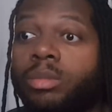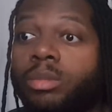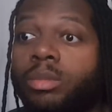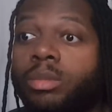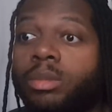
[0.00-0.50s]

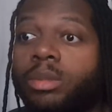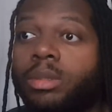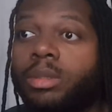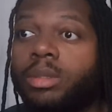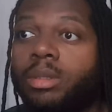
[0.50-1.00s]

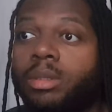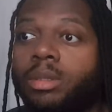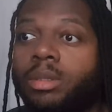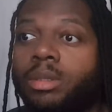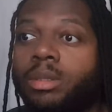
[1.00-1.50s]

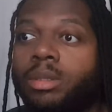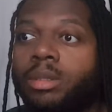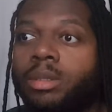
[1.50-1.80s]
(silence)